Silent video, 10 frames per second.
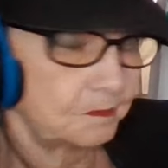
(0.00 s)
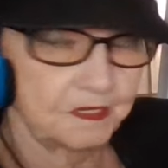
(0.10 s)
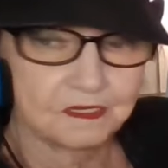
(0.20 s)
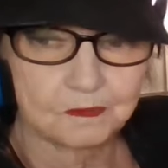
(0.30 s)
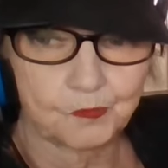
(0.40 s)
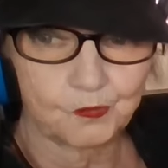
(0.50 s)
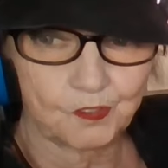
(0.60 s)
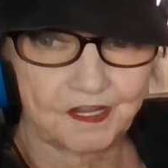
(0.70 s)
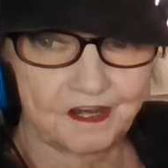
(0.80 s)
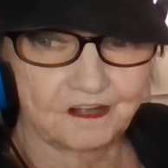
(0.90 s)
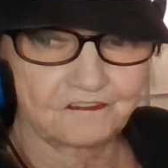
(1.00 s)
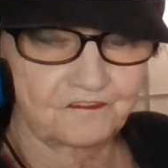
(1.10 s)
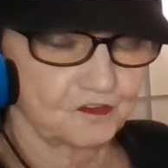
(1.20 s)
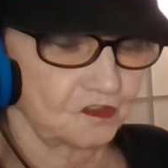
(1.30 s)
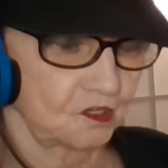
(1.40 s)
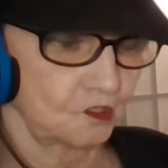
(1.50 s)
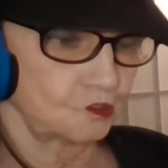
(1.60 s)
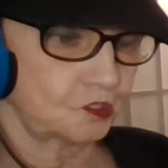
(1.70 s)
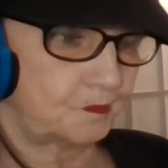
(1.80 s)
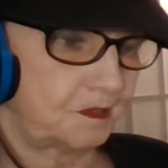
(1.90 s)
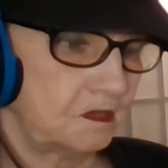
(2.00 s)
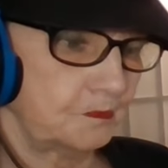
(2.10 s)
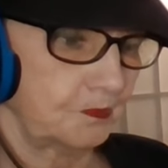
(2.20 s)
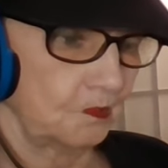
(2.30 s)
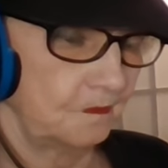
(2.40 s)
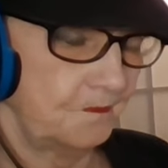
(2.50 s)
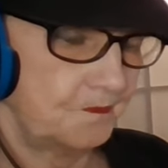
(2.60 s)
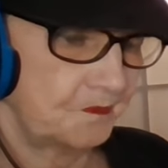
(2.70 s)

to be in prayer for those people.